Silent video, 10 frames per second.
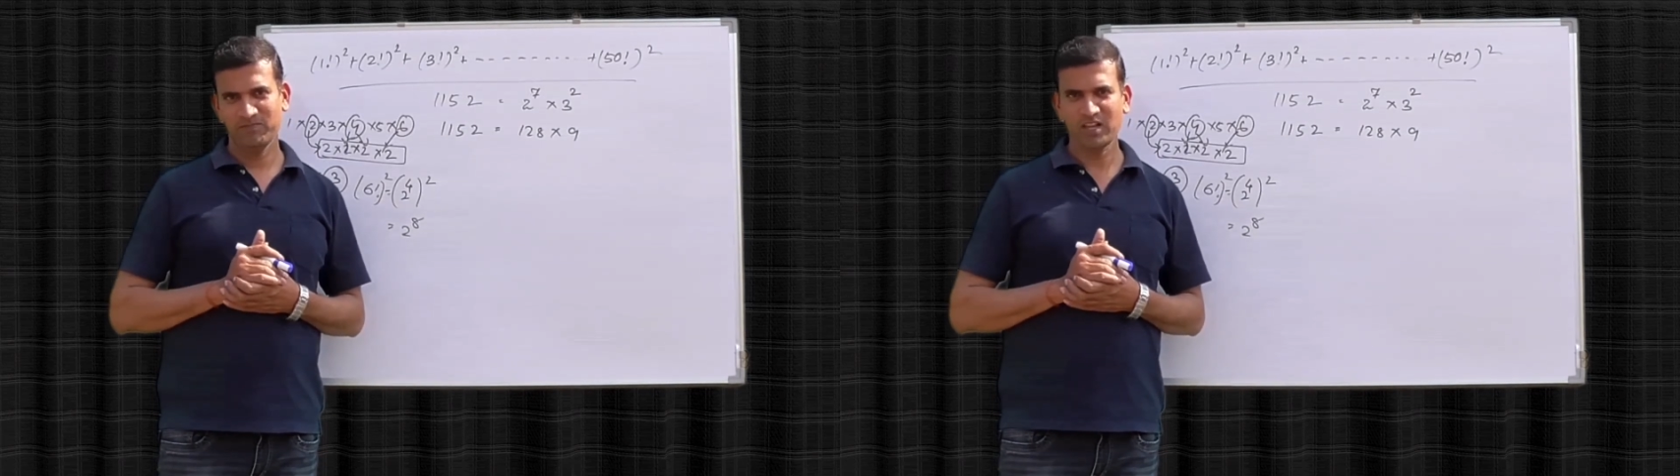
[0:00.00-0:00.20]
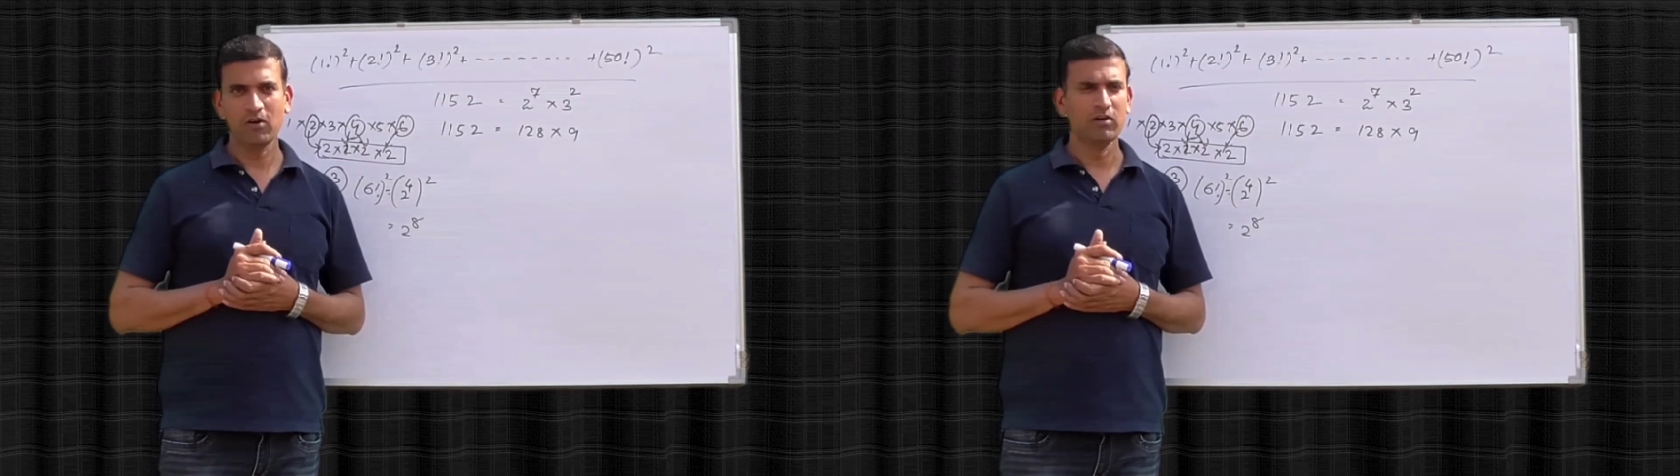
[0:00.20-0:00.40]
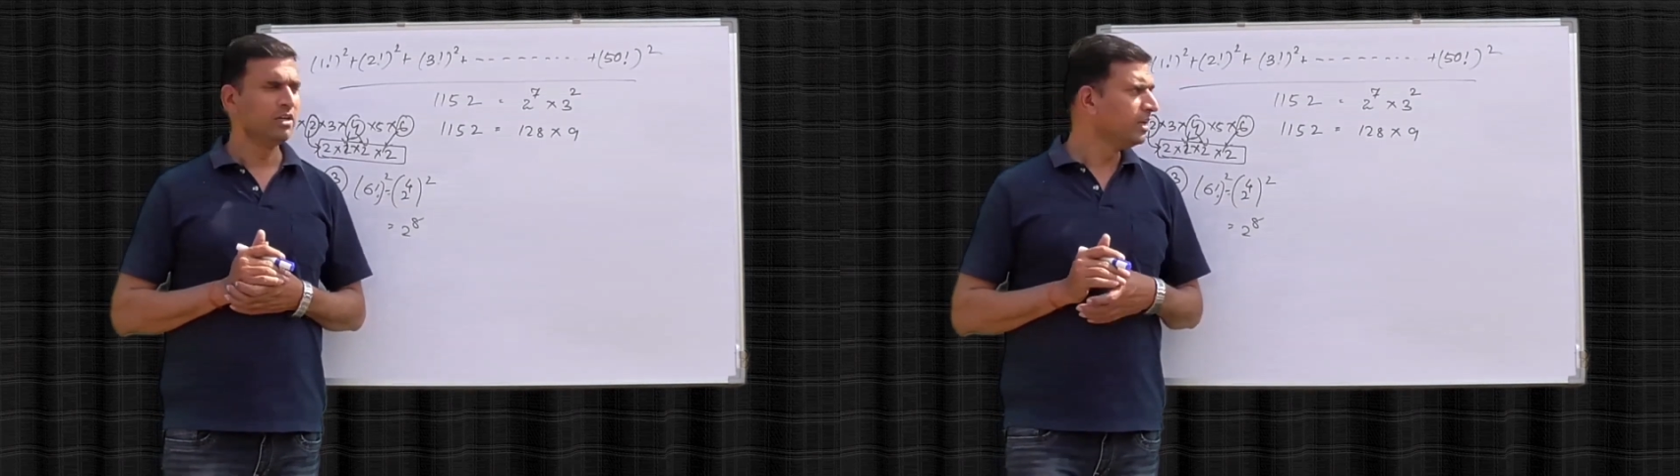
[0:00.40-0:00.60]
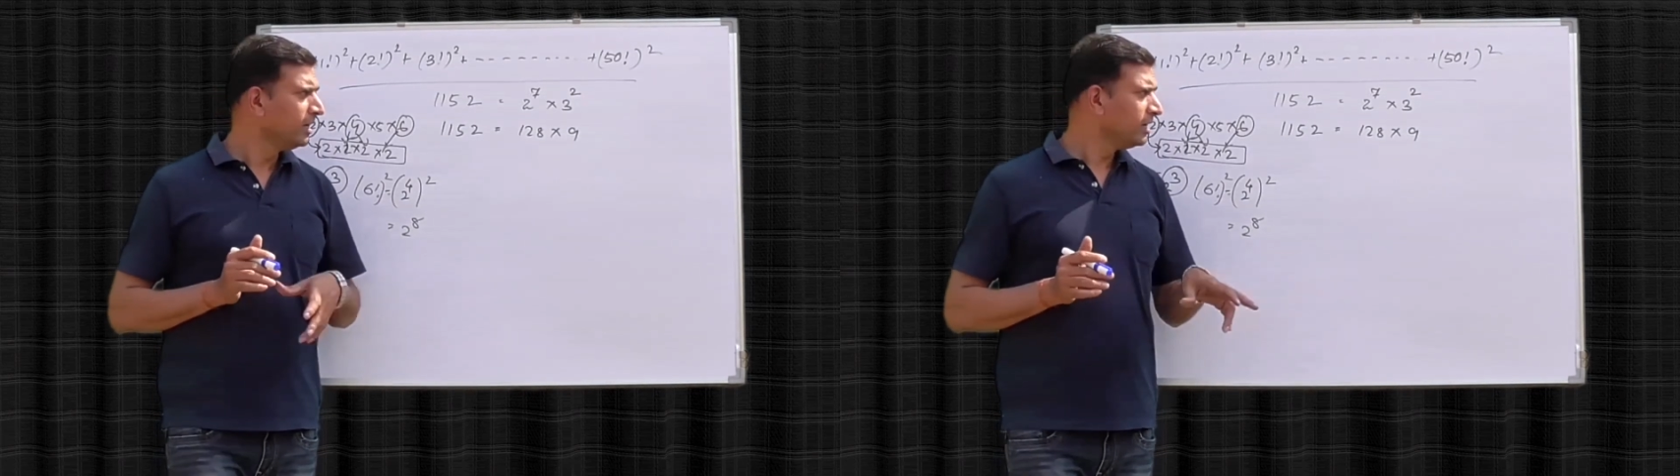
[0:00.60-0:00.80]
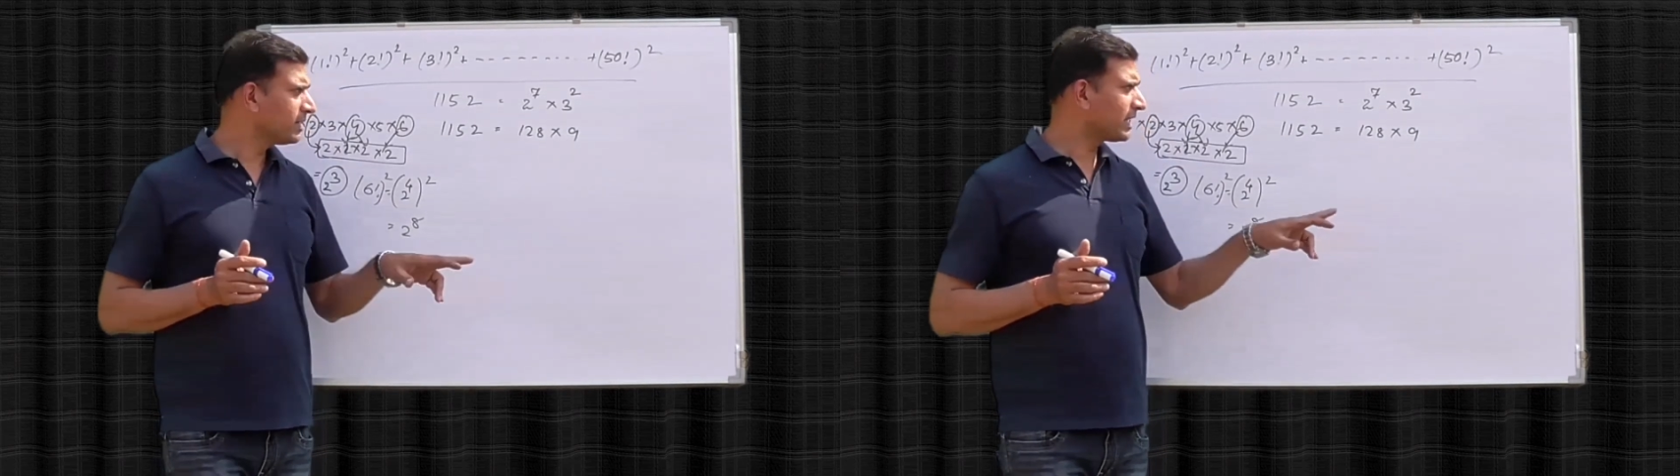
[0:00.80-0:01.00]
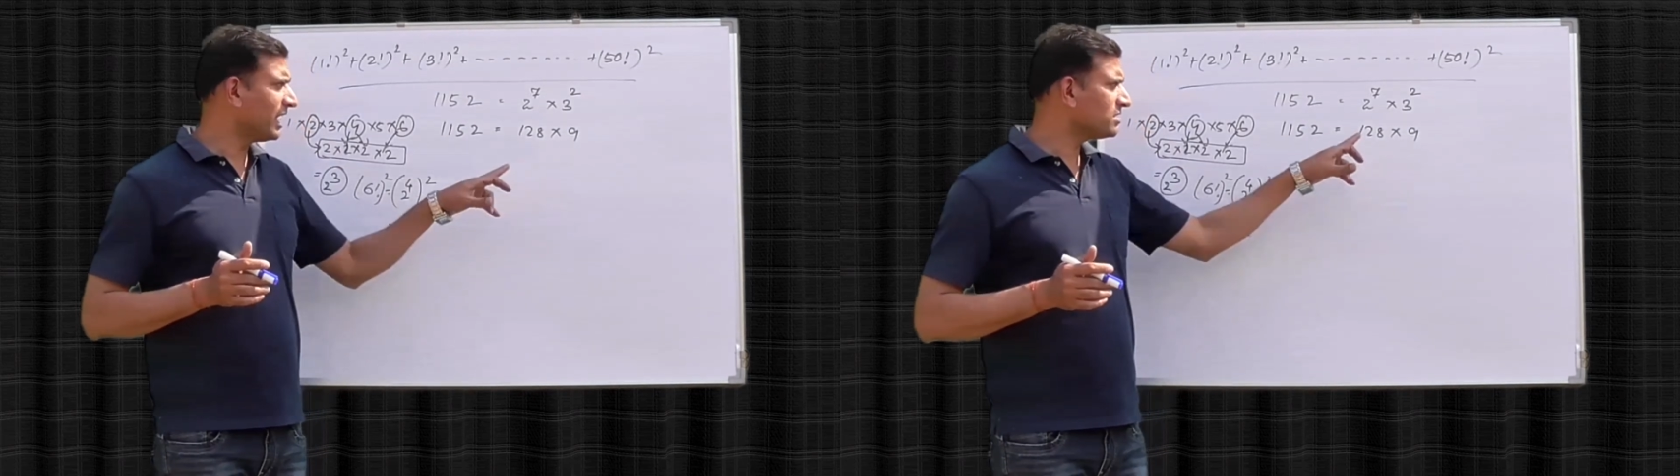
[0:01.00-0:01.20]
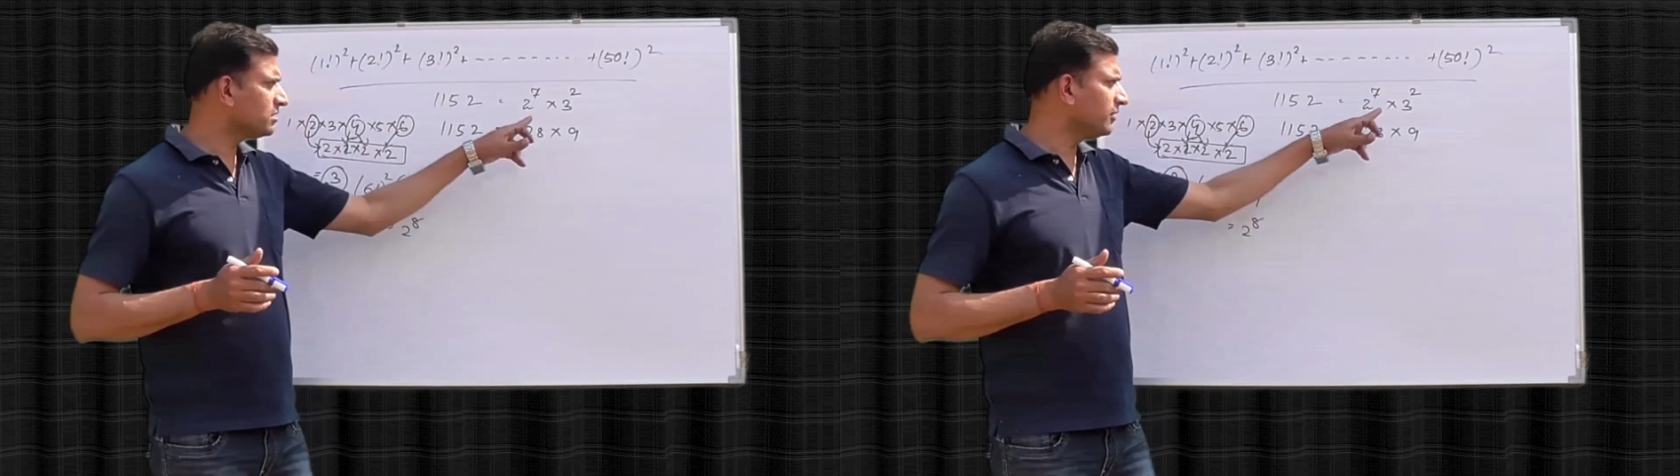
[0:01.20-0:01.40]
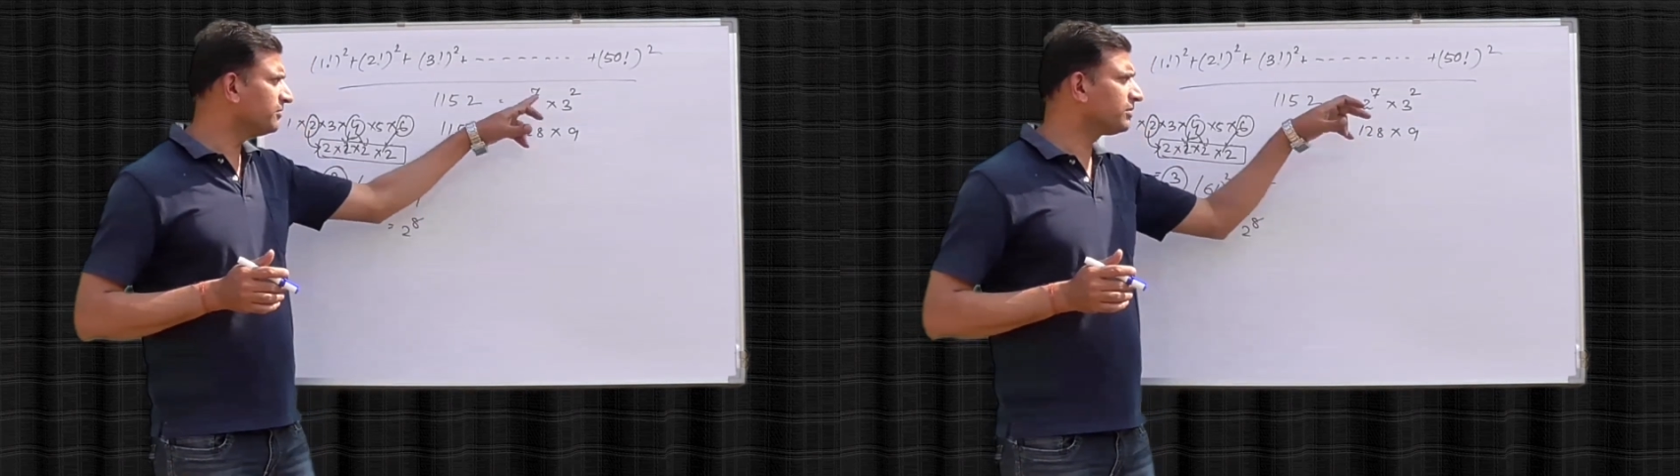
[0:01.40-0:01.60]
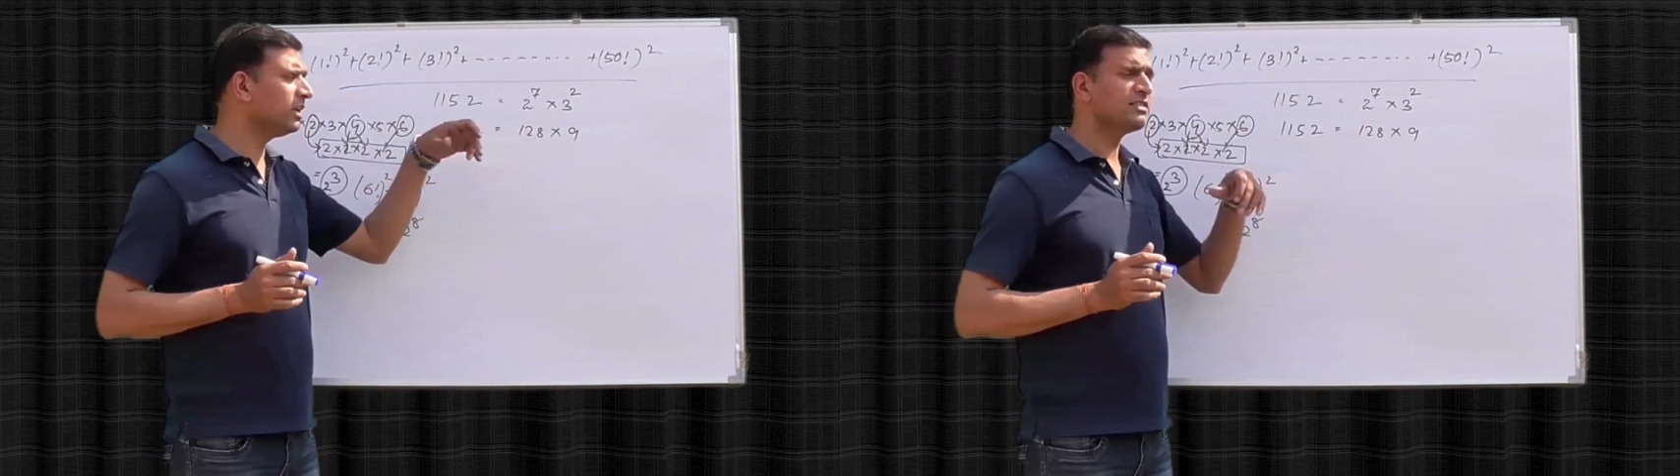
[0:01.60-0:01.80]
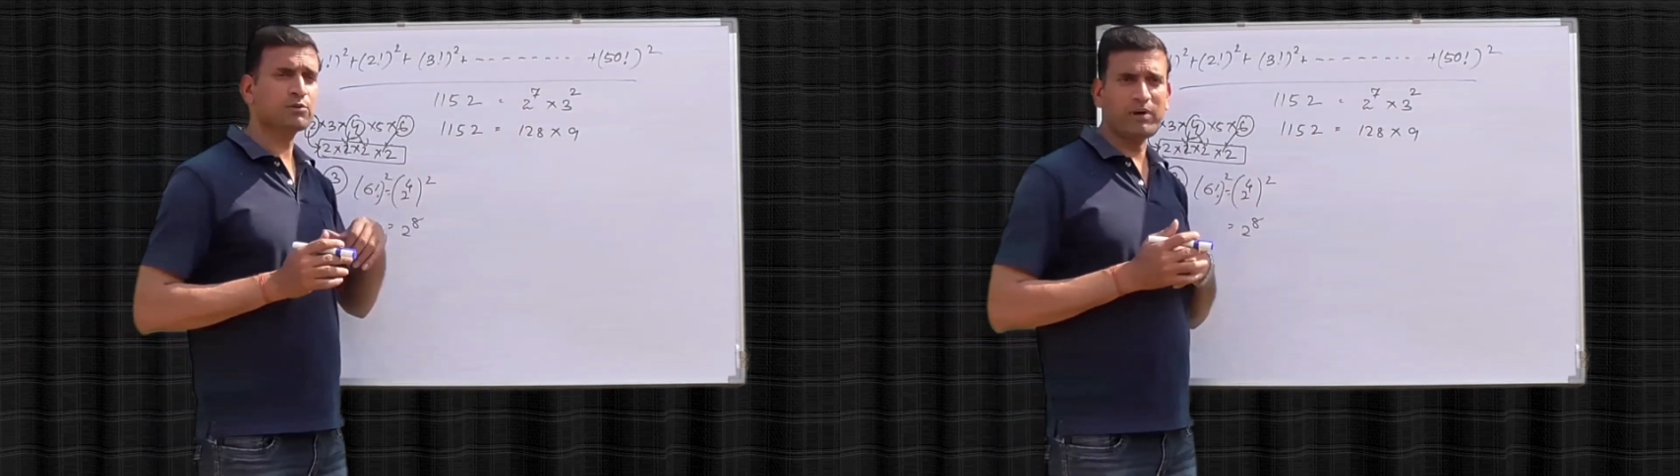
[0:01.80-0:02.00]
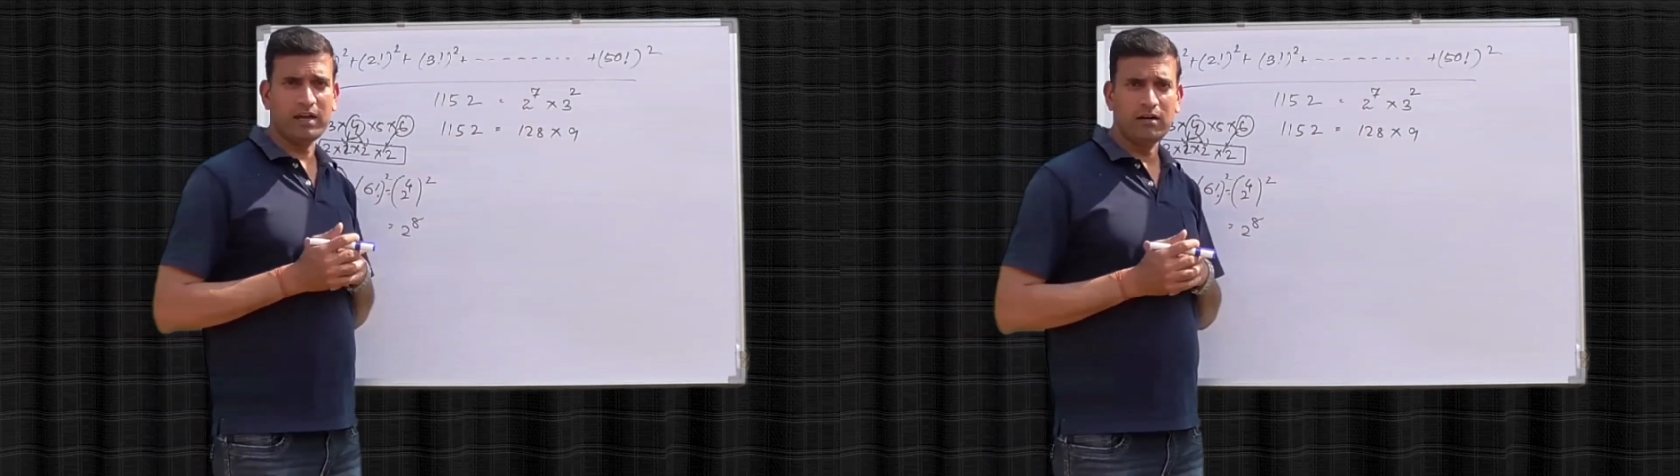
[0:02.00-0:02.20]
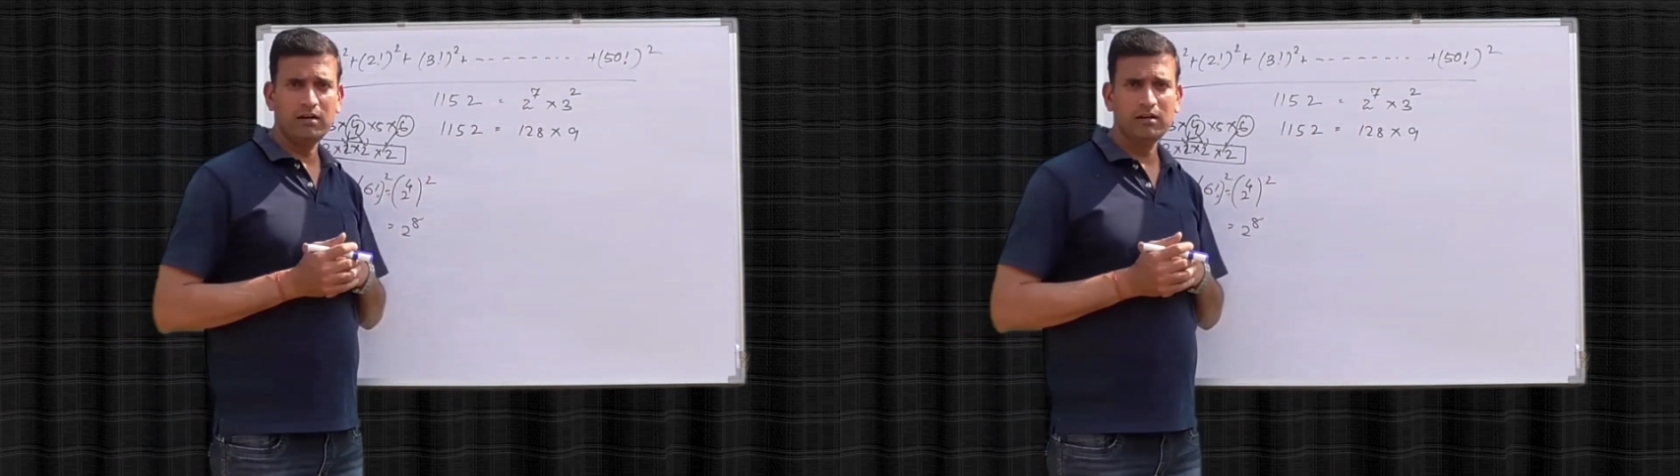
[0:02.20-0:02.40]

Now, in case of 3 square,